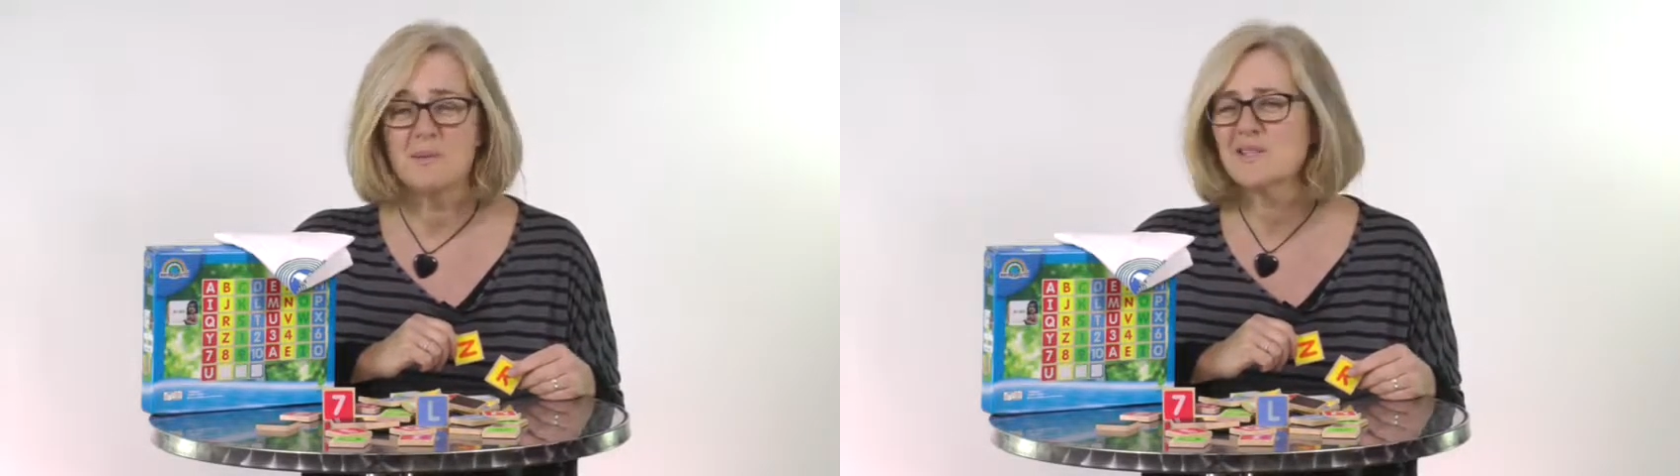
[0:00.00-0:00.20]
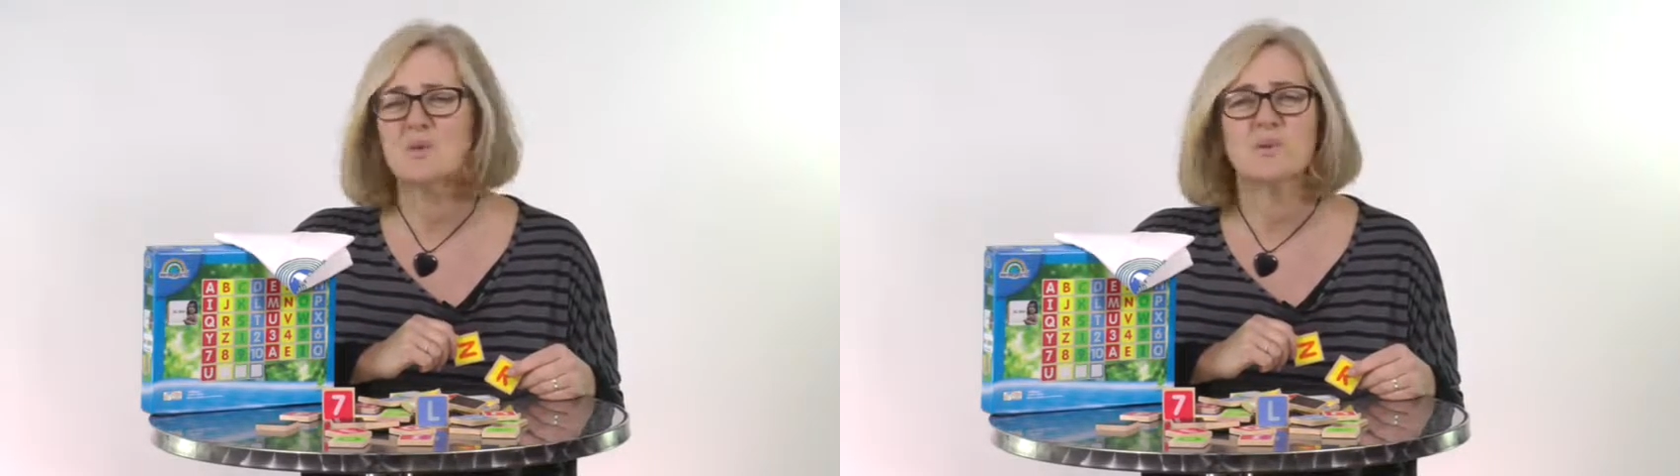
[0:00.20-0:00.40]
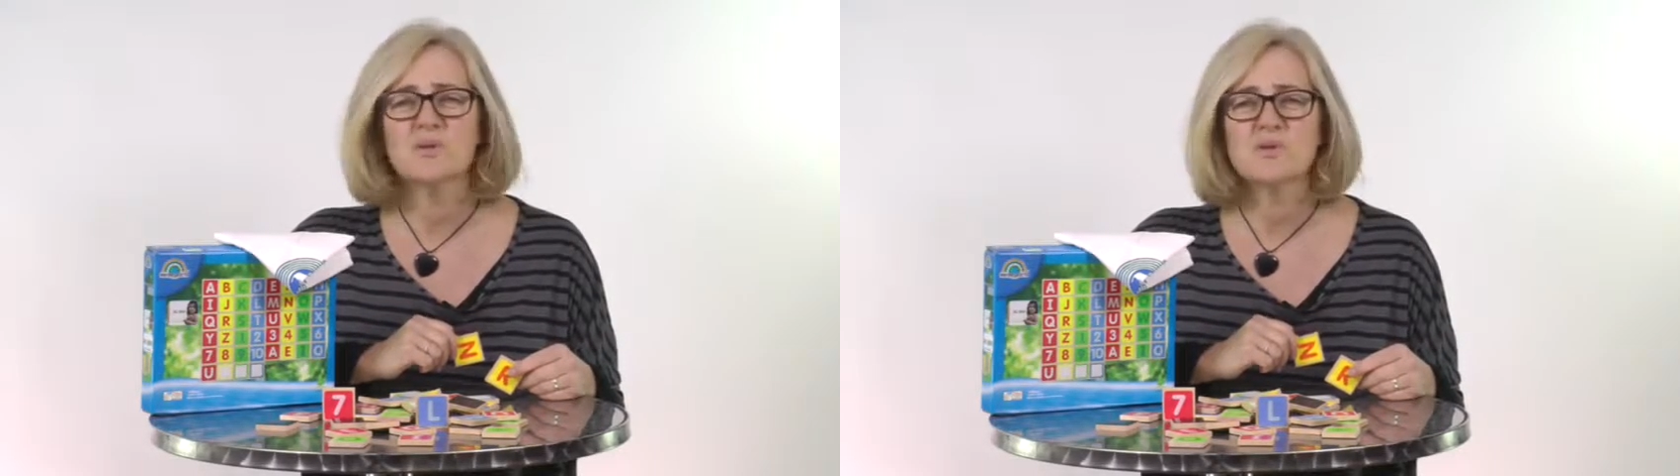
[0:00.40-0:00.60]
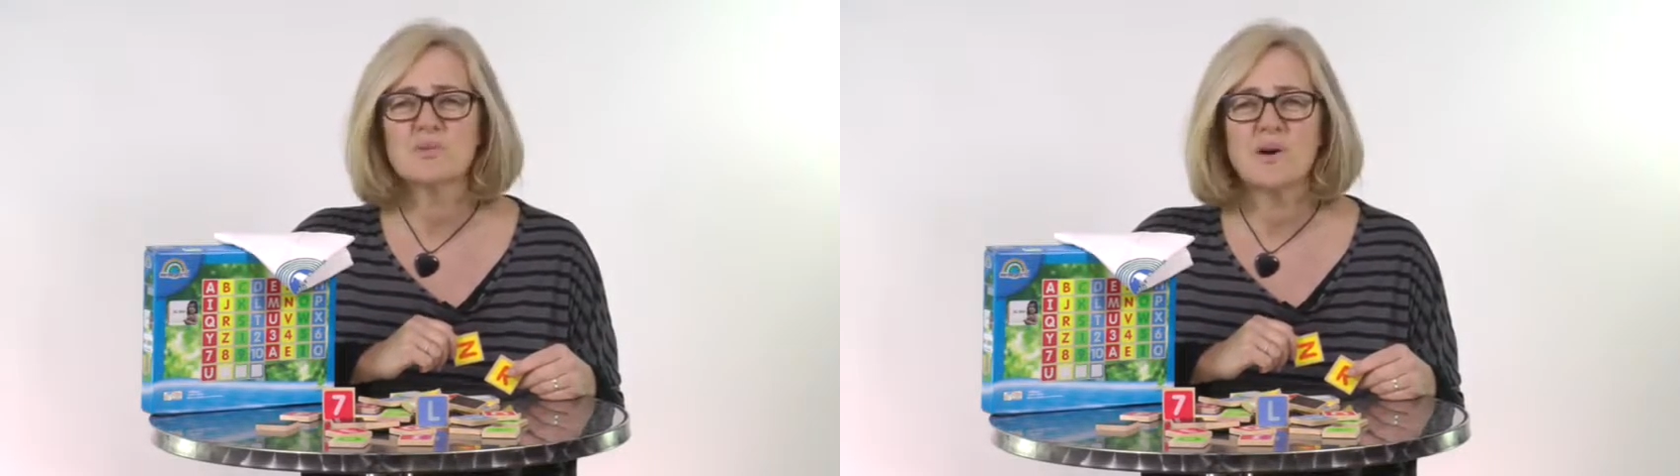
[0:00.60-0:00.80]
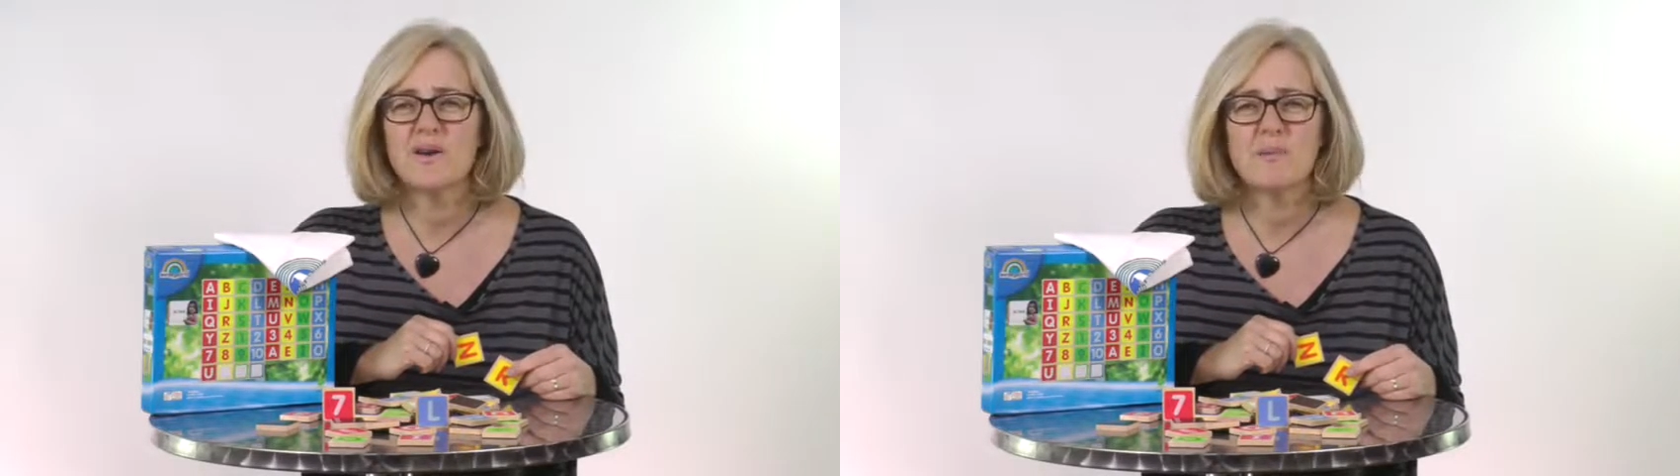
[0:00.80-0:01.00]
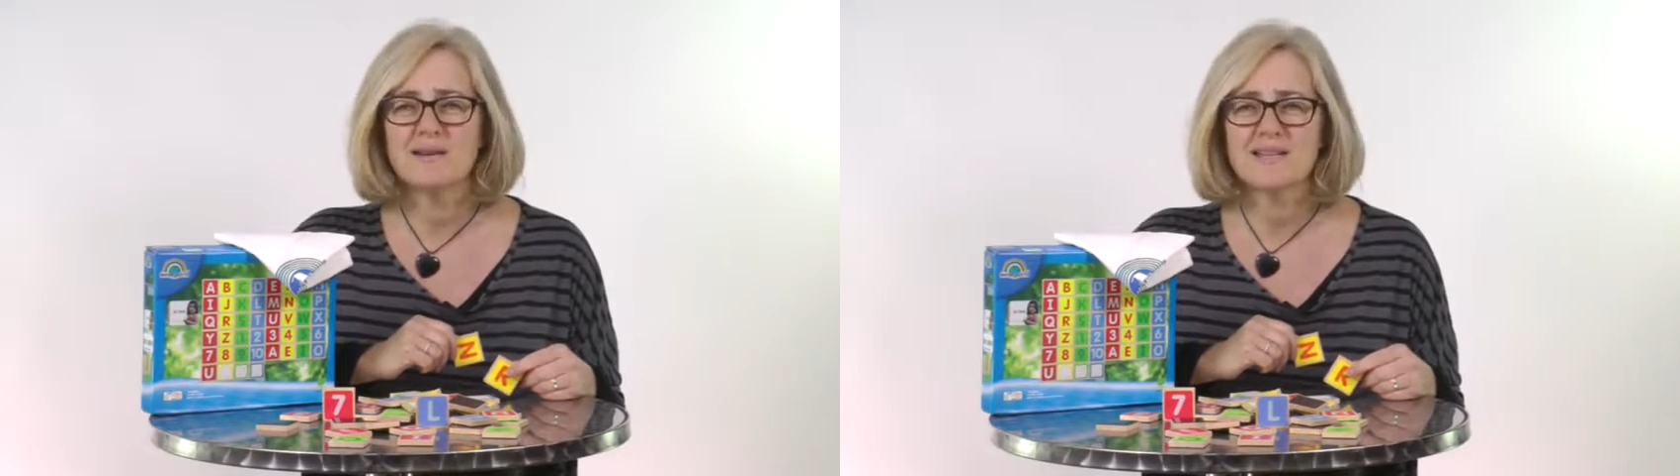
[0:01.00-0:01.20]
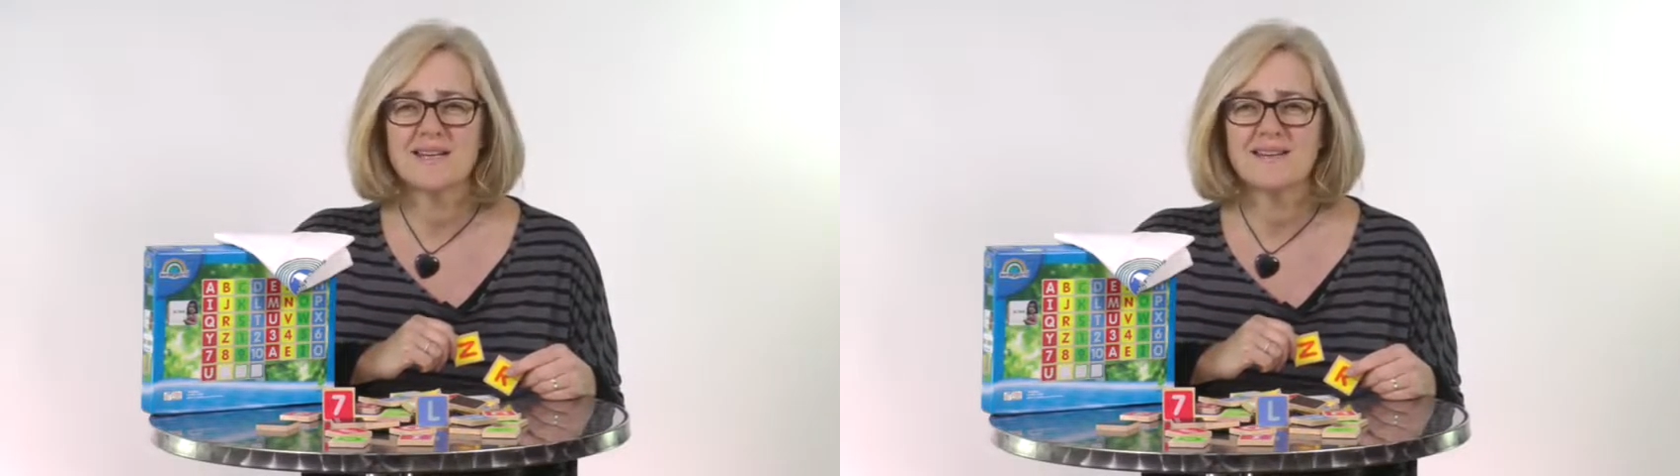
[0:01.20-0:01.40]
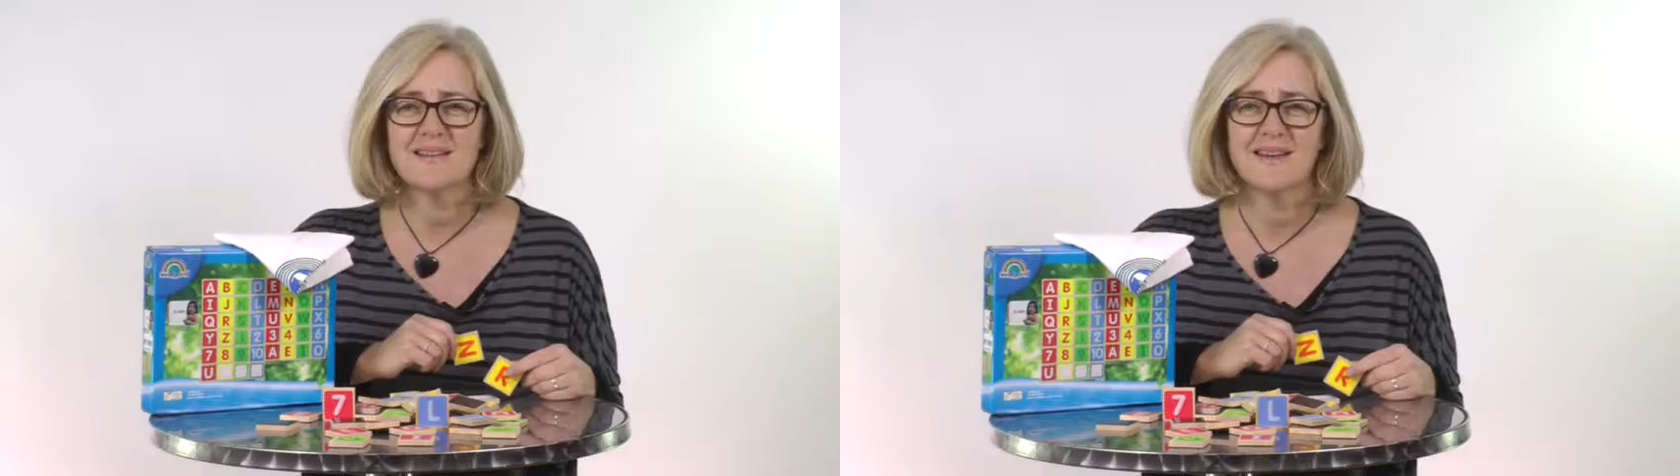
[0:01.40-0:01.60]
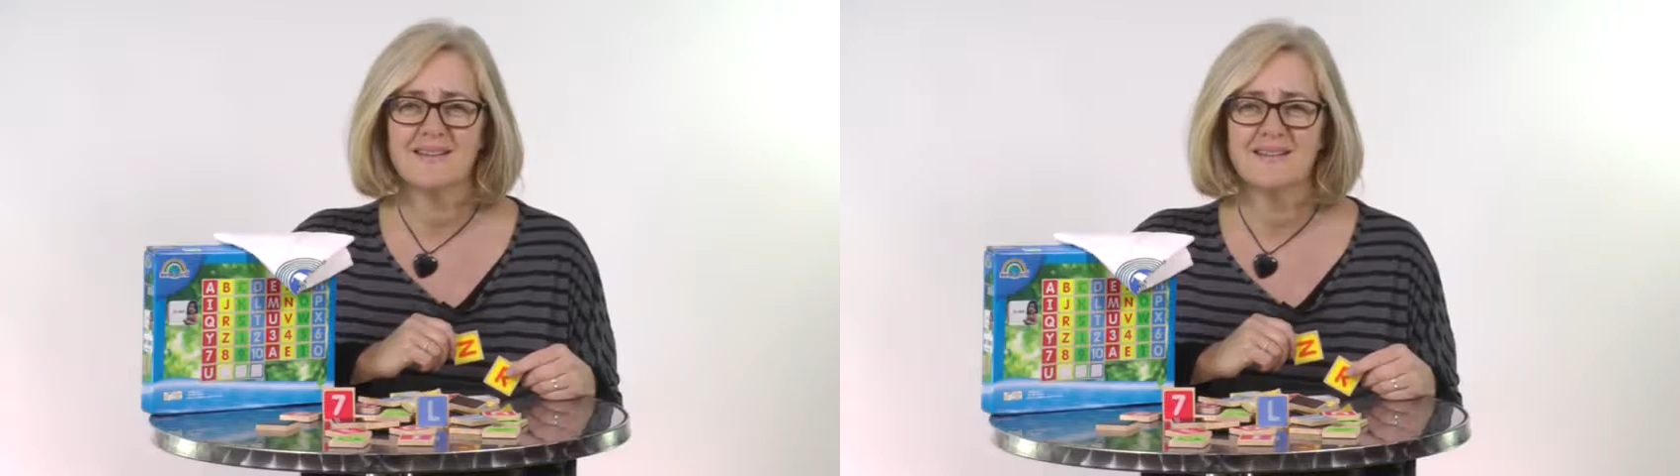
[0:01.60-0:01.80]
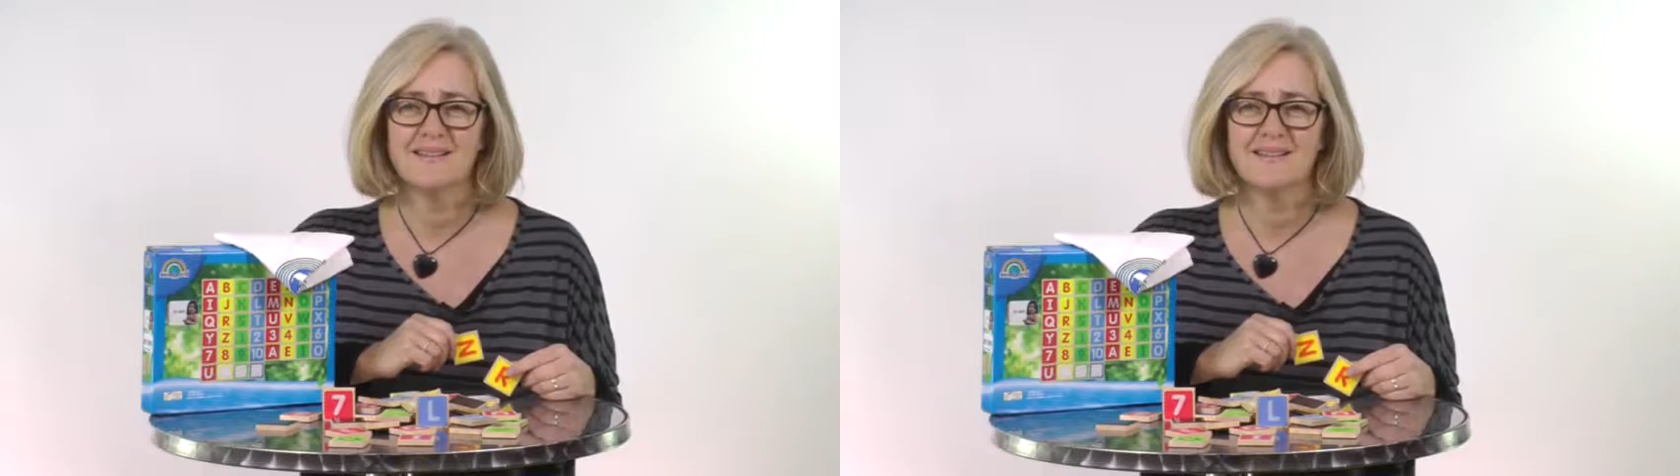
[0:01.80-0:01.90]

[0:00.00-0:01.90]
We don't want you to worry about anything.